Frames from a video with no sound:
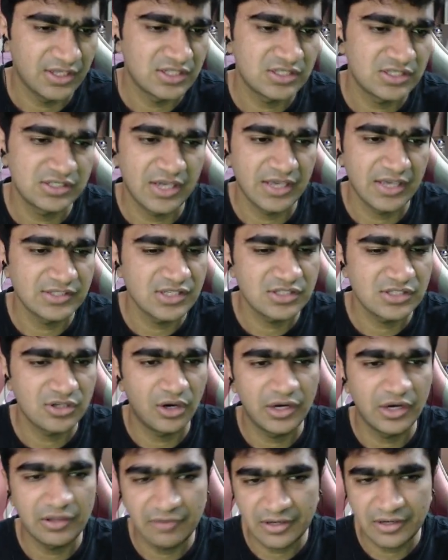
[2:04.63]
tekkz is
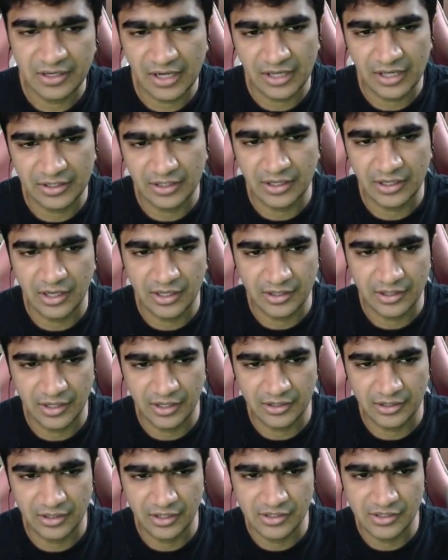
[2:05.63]
not even tracking
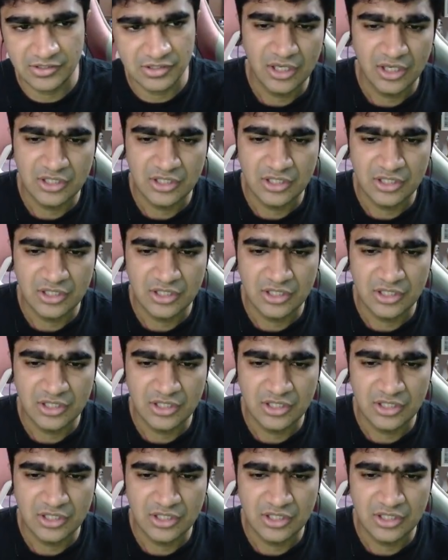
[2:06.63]
R9 guys.